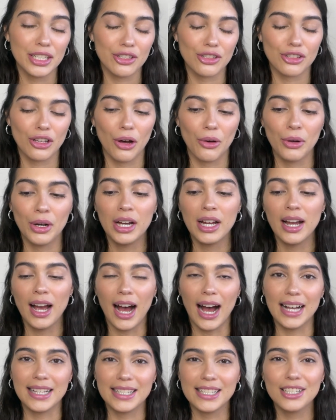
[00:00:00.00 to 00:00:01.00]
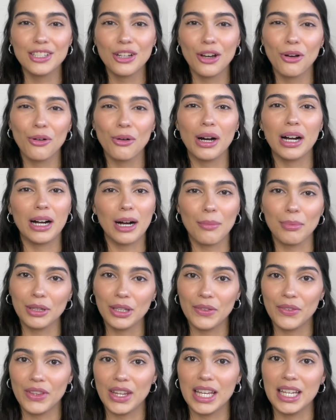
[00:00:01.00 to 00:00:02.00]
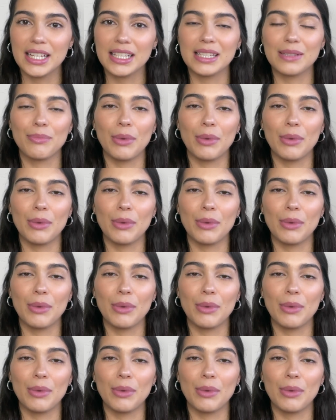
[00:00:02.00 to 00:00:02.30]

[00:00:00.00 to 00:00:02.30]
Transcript: So I did know a couple of things,